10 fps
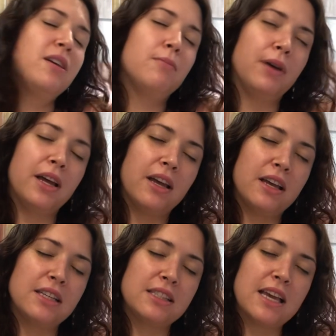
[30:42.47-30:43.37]
But
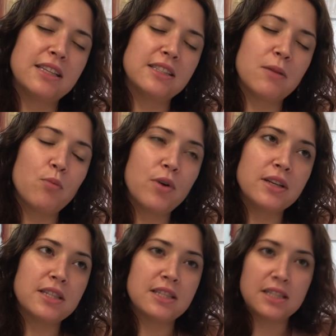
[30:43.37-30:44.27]
it's like someone
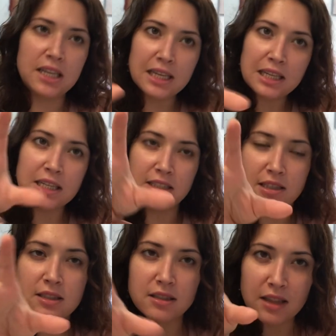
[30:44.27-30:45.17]

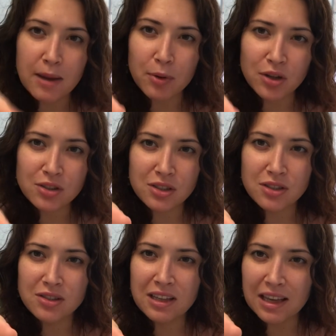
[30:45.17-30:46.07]
sees that
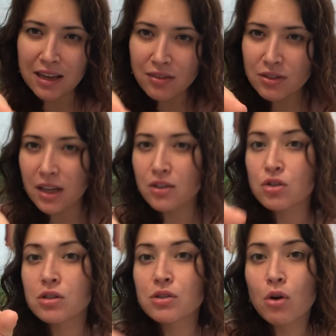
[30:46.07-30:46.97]
person's gift and
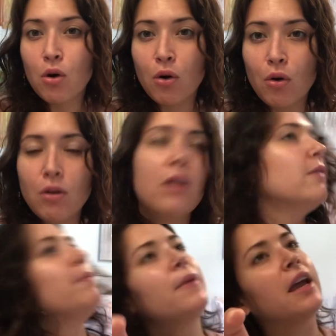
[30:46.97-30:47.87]
soul,
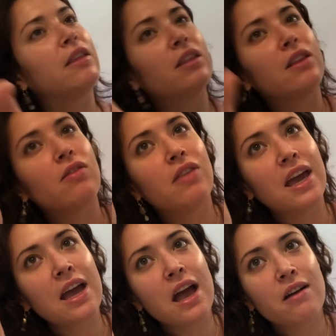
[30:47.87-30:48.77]
and then they
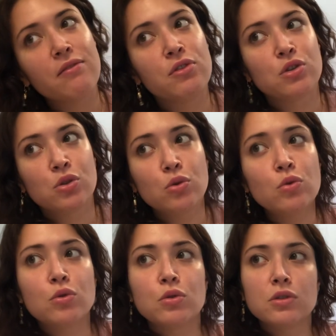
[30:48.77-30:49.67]
have the
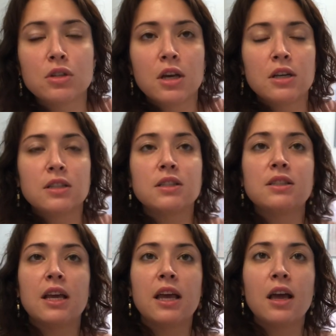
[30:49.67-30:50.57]
tools to
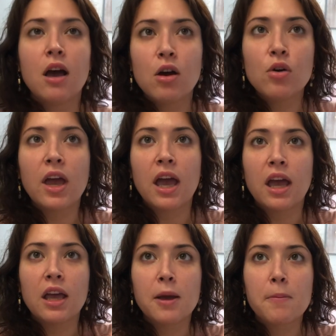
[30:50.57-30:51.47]
say,
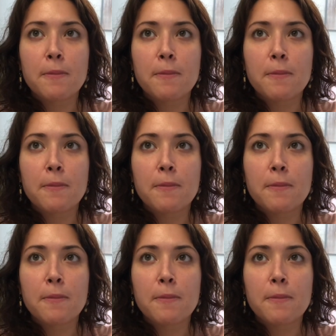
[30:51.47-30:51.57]
okay,